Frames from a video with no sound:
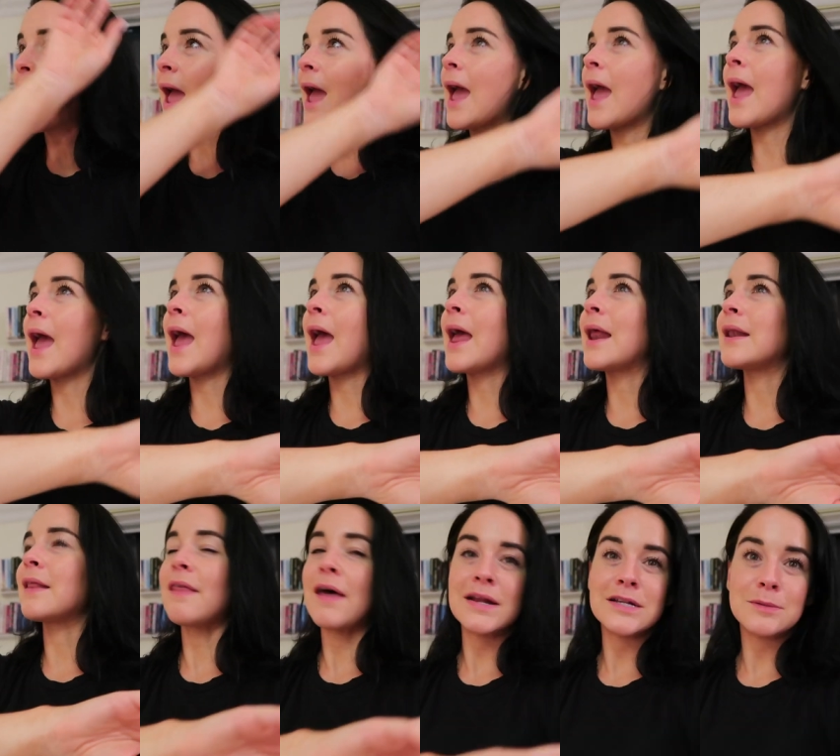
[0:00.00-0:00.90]

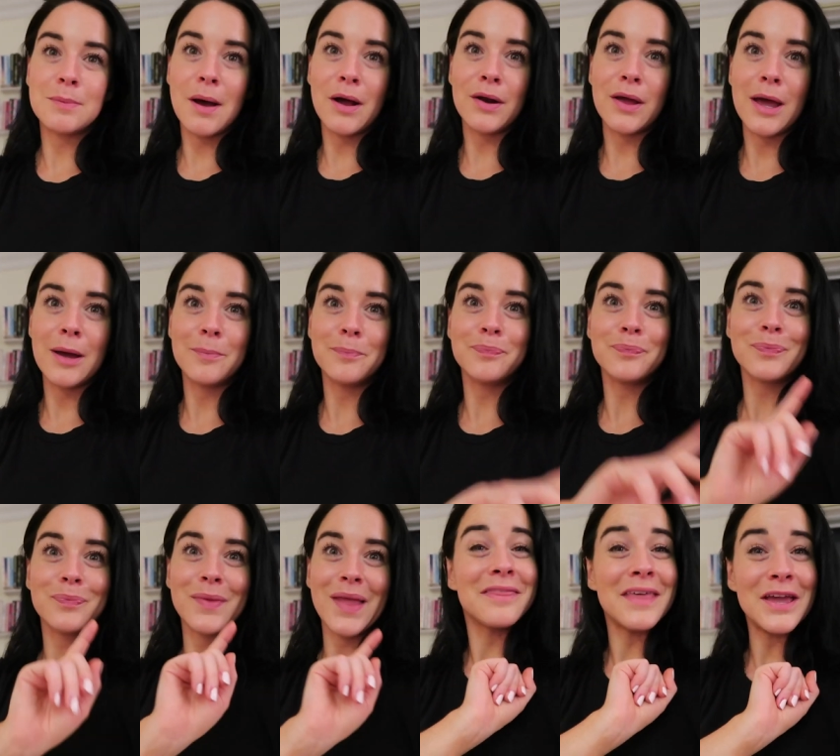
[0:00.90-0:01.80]
and that's about it.
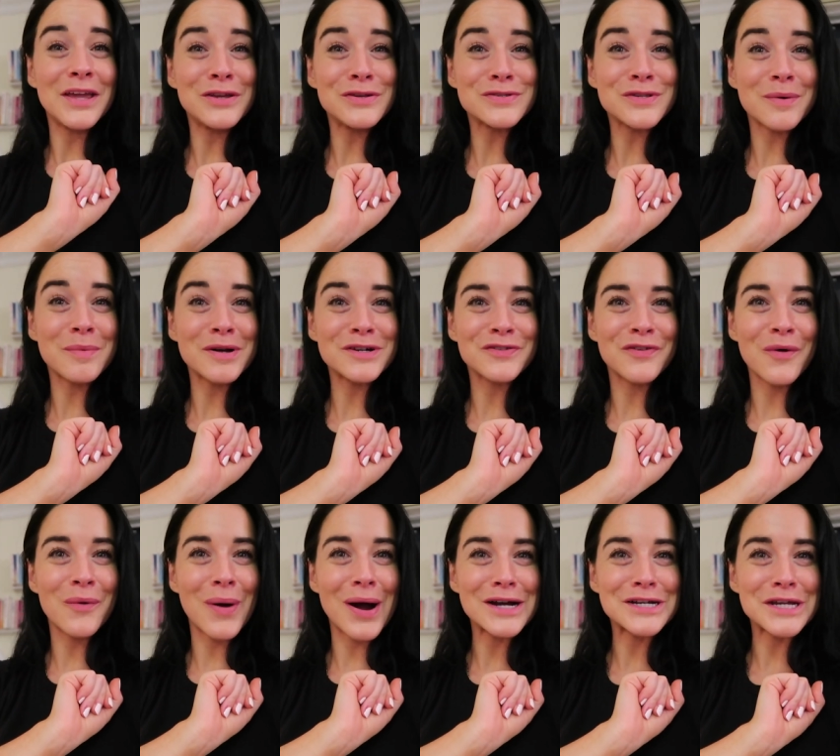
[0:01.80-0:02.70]
Thank you so much
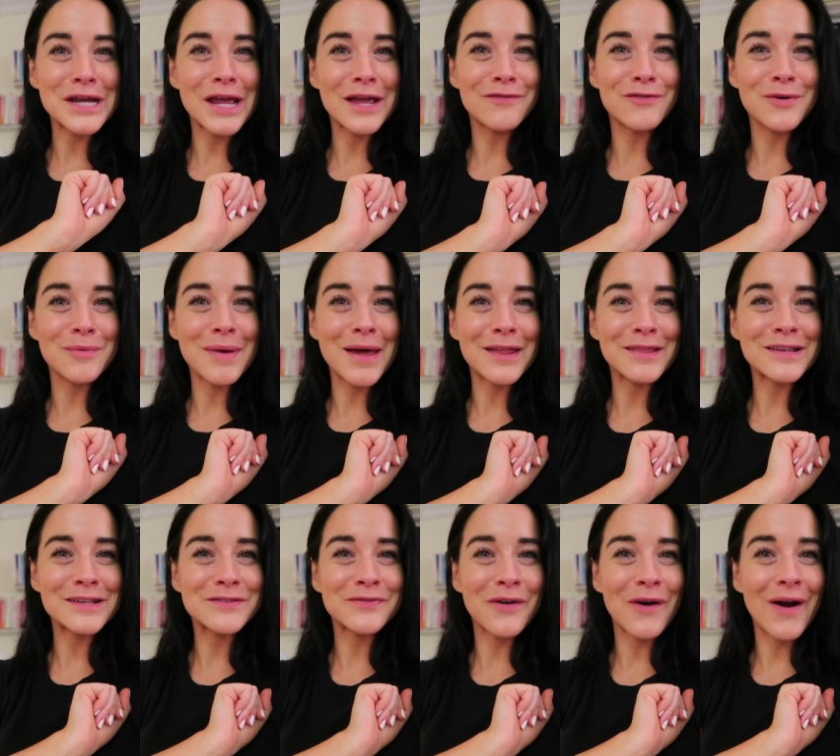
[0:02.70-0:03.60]
for watching if you made it
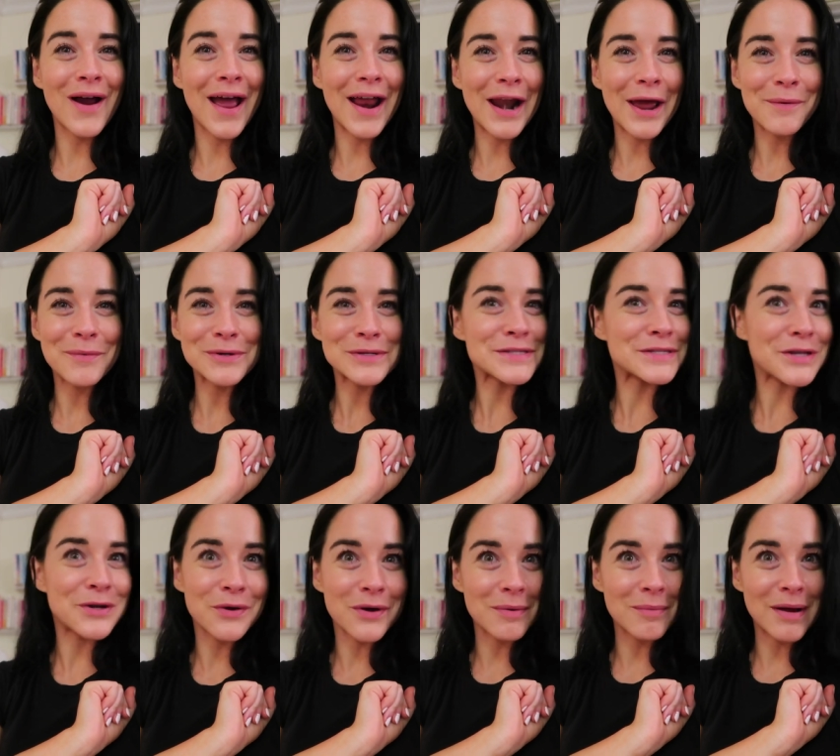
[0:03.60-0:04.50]
this far and I will
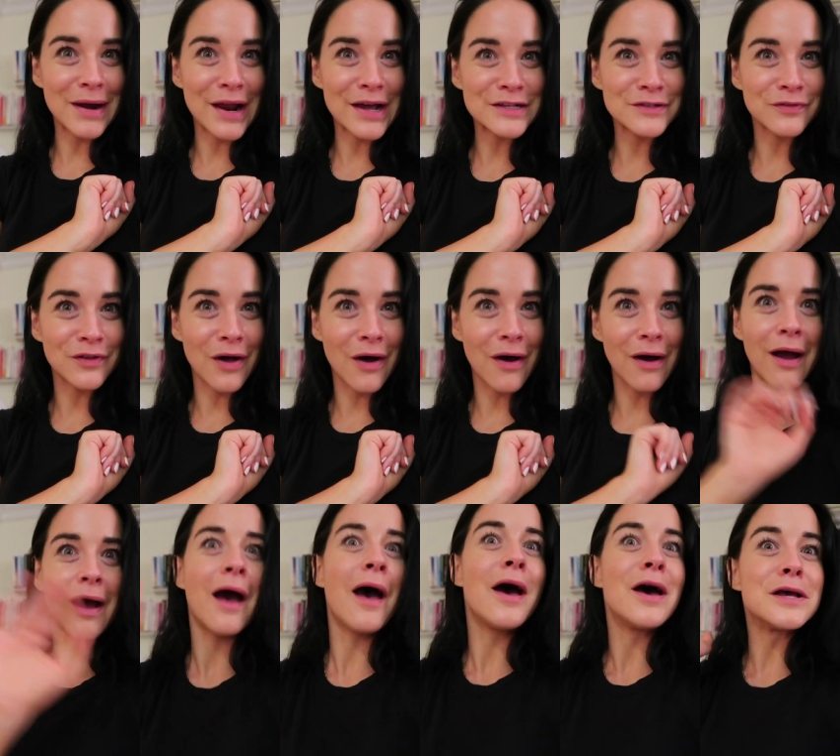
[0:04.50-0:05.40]
see you in my next
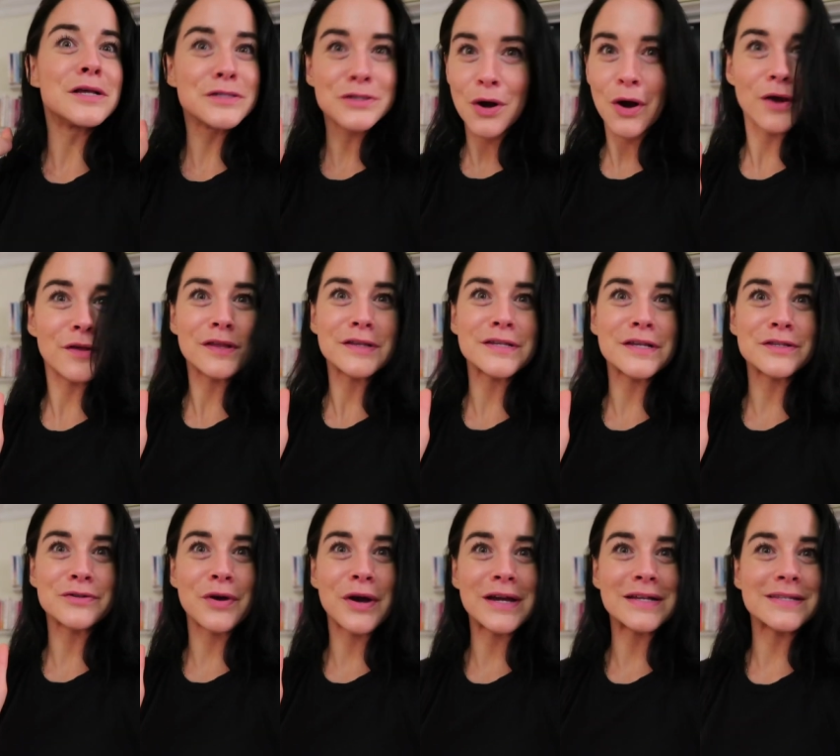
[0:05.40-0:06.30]
vlog. Sorry this
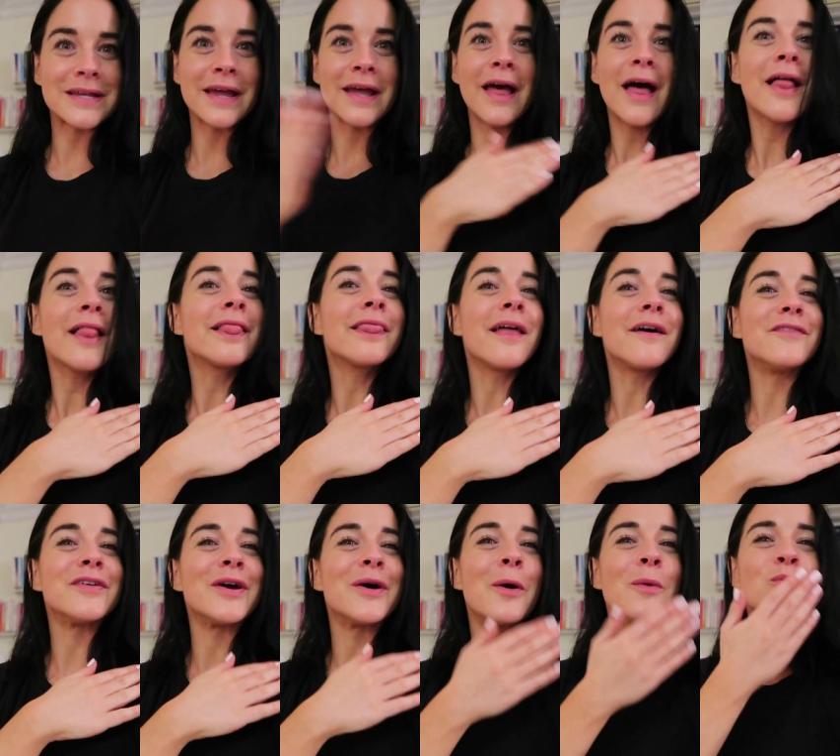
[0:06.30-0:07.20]
is crazy.
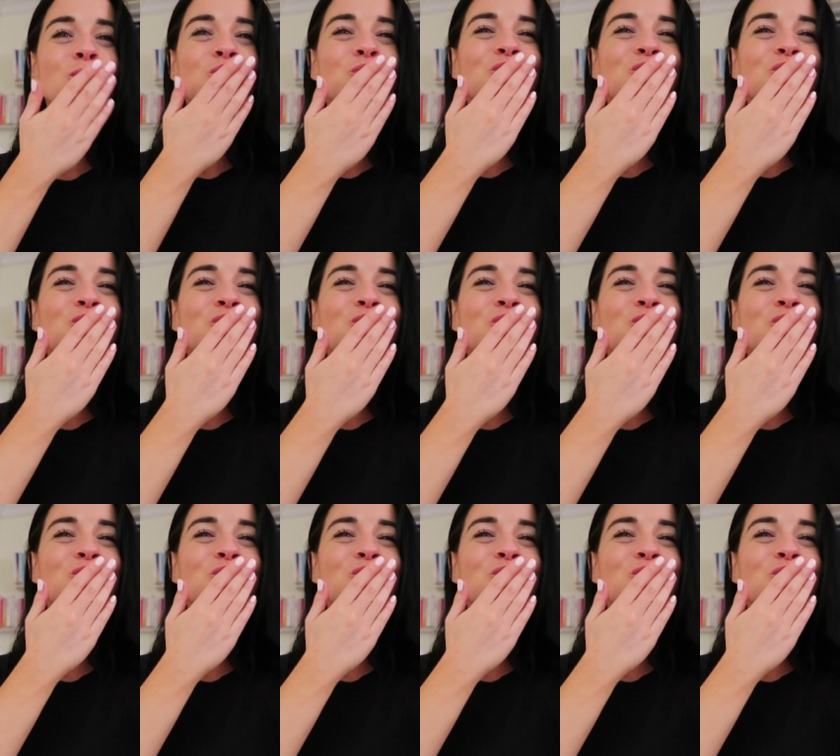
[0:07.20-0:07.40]
Love you.